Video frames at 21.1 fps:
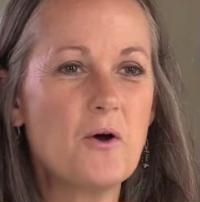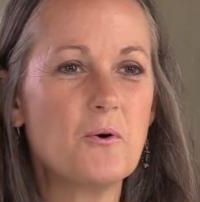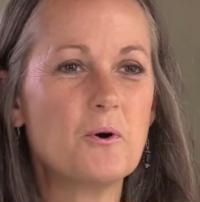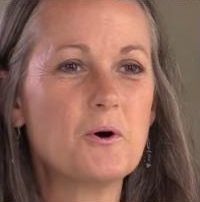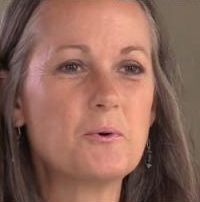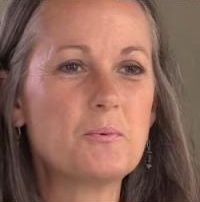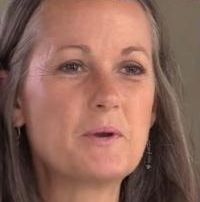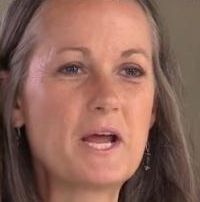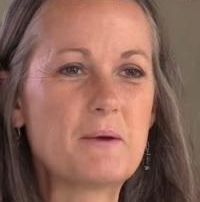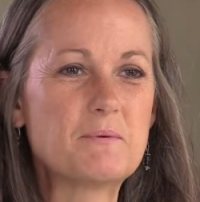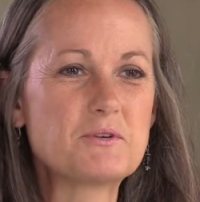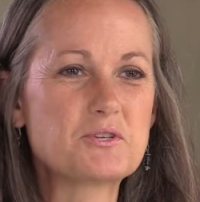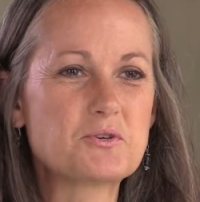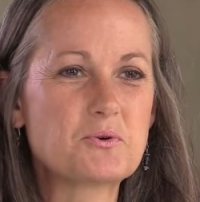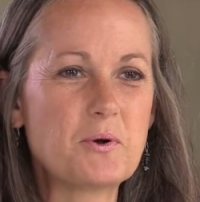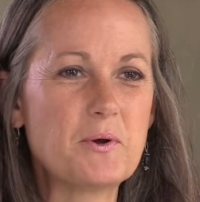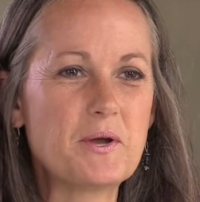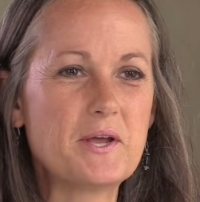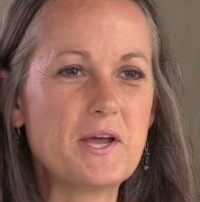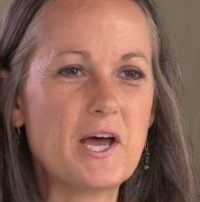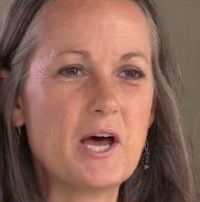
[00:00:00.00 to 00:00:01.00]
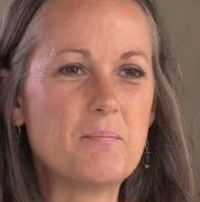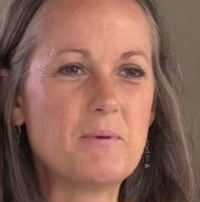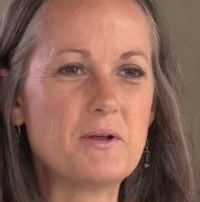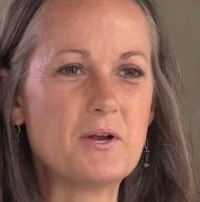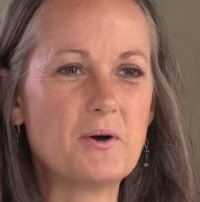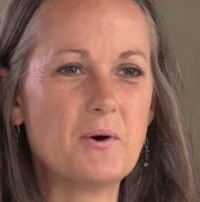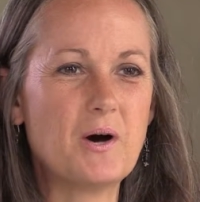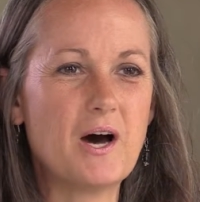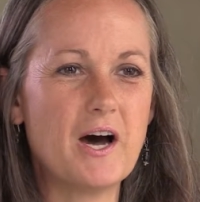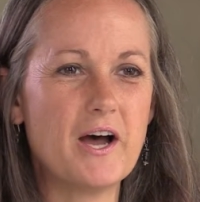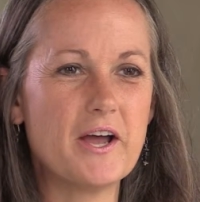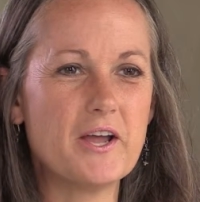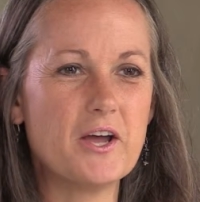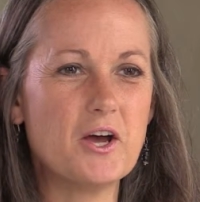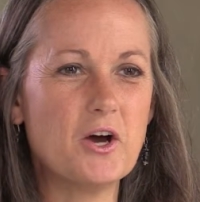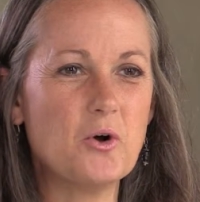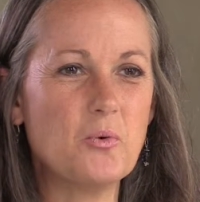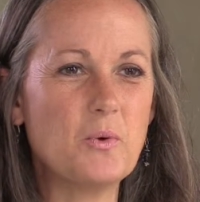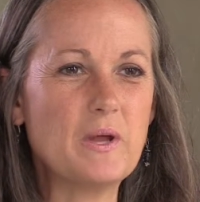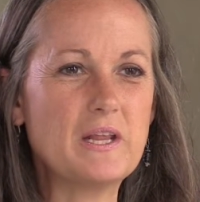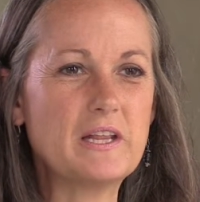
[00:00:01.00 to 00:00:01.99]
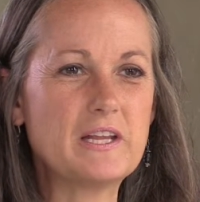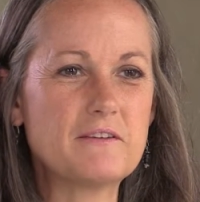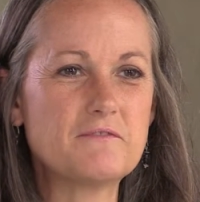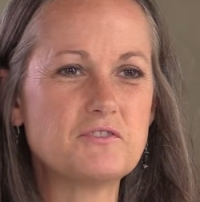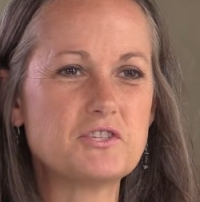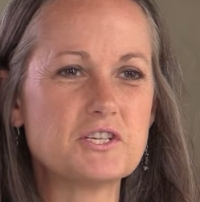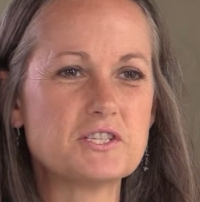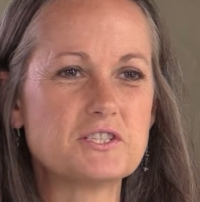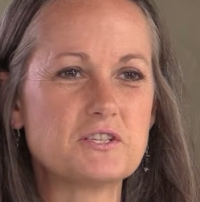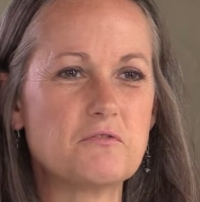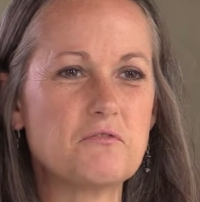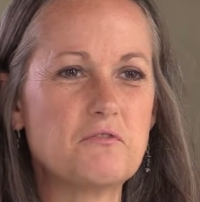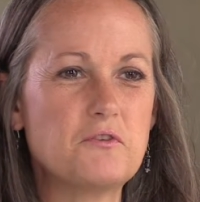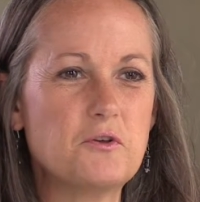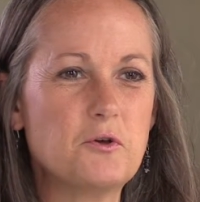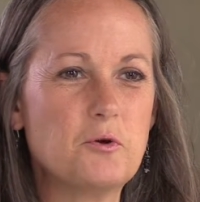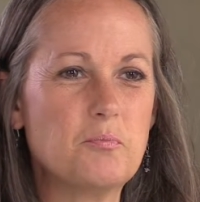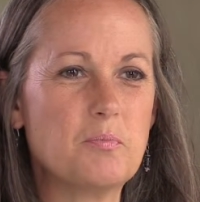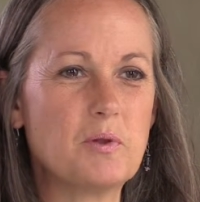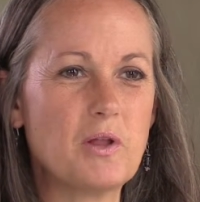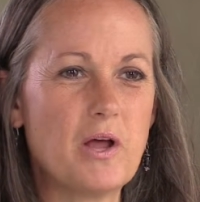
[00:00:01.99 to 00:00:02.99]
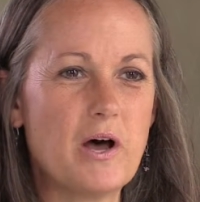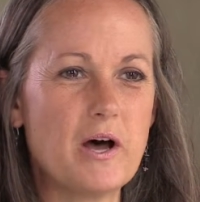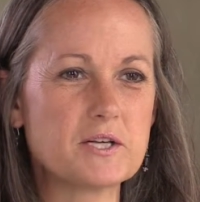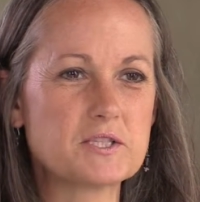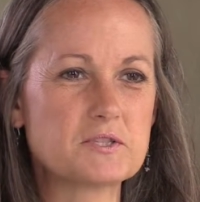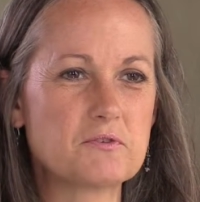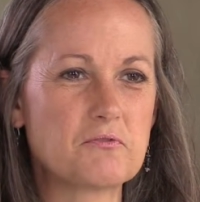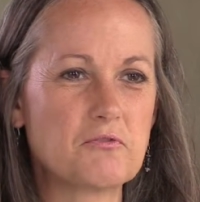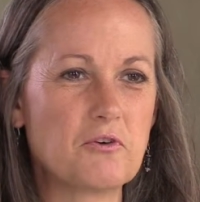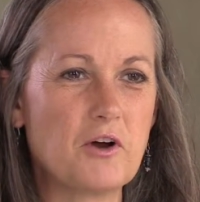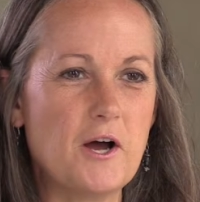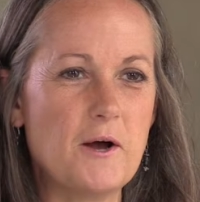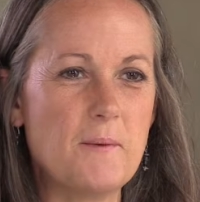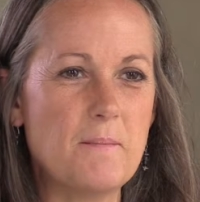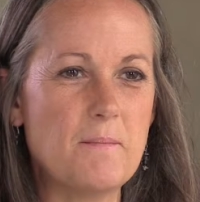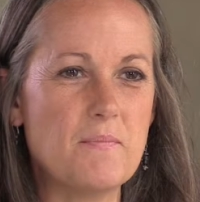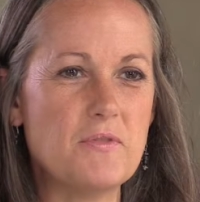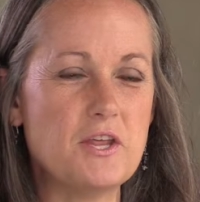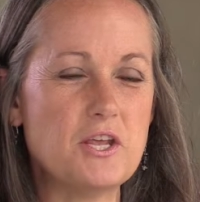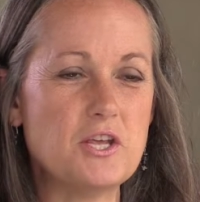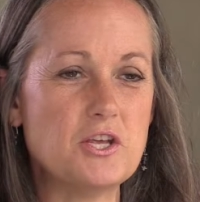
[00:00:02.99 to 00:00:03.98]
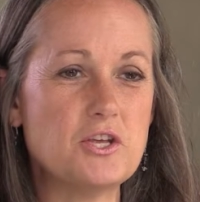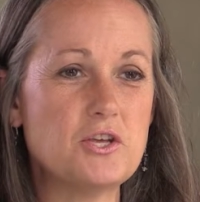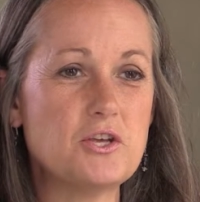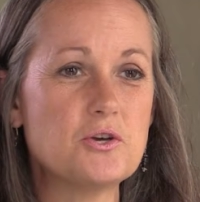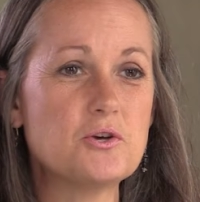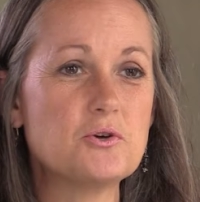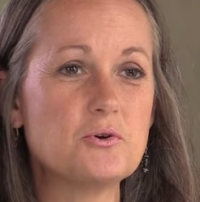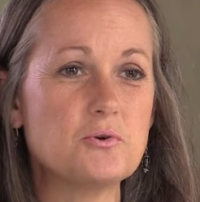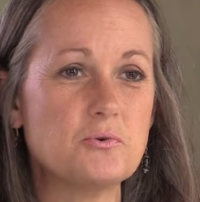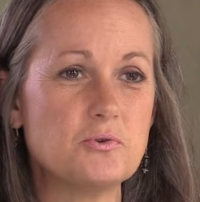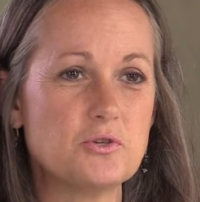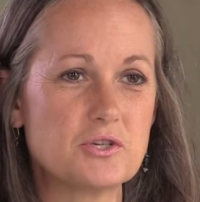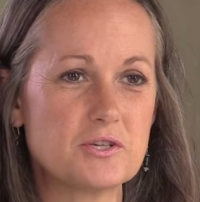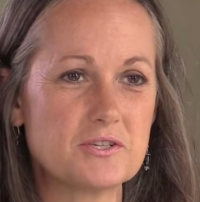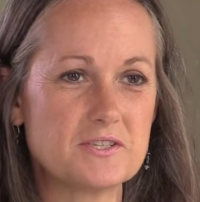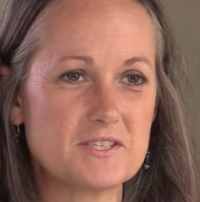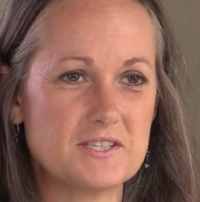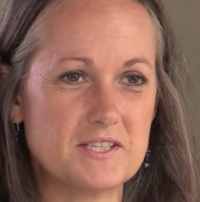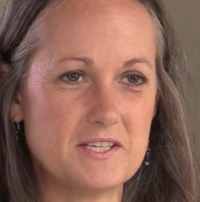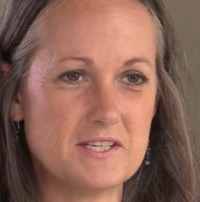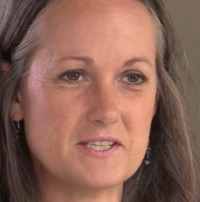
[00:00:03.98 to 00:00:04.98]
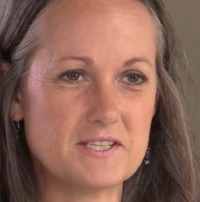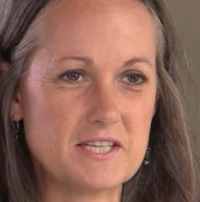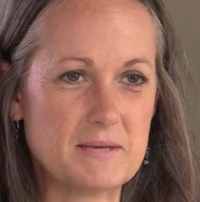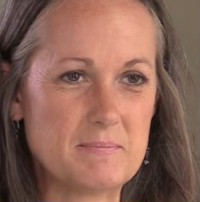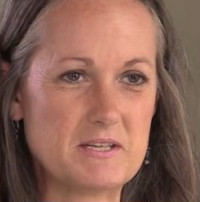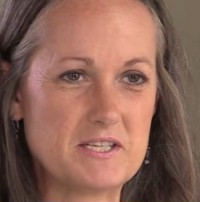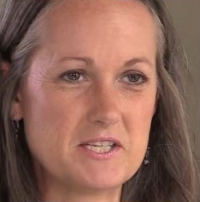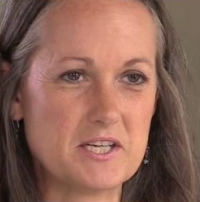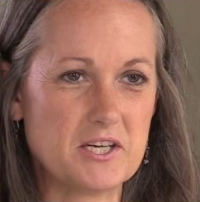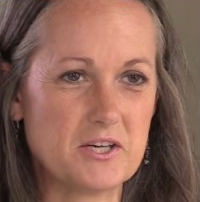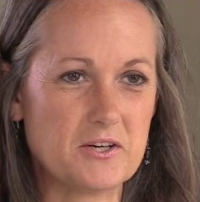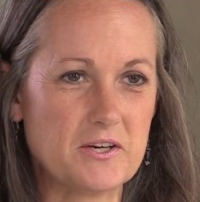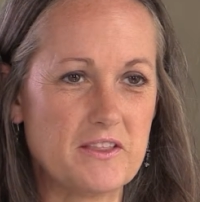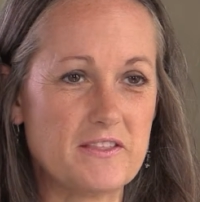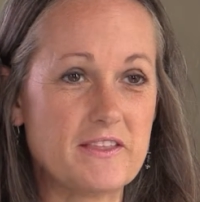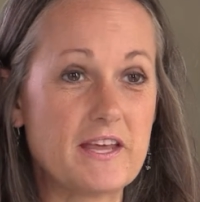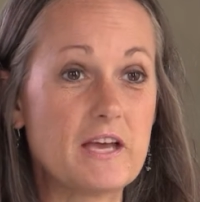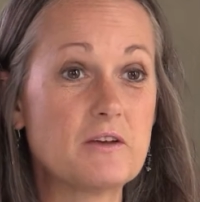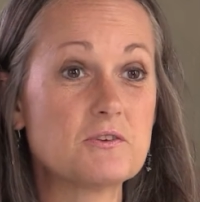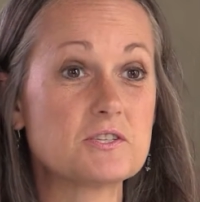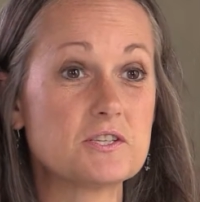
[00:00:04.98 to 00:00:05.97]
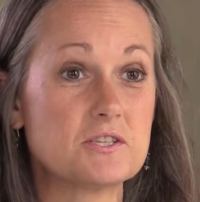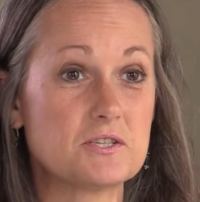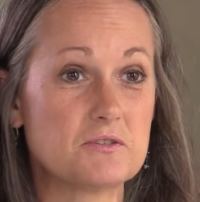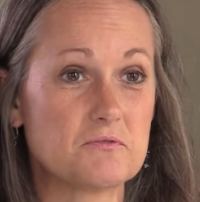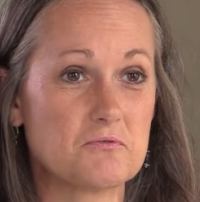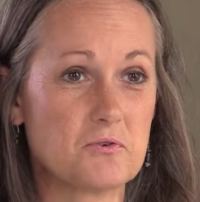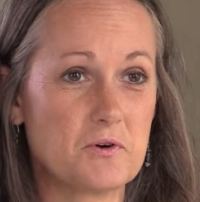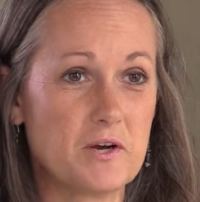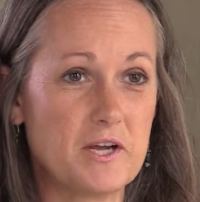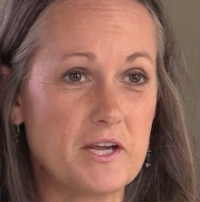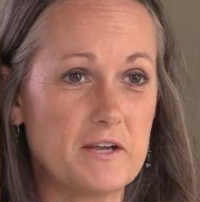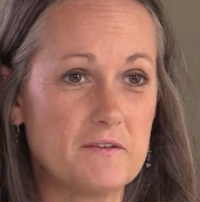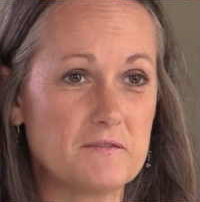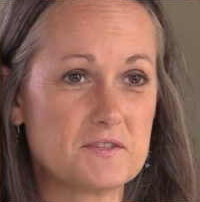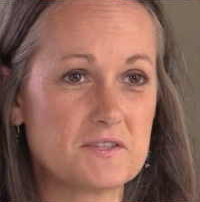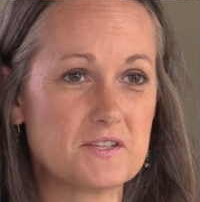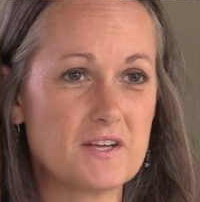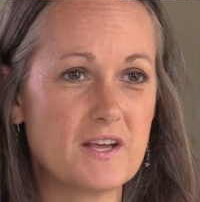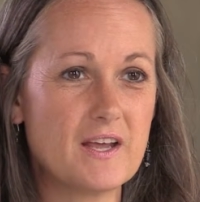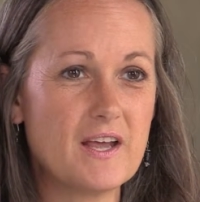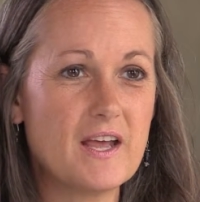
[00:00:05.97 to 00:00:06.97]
Well, when I was growing up in Ohio, we lived just a few blocks from the huge city cemetery, thousands of graves.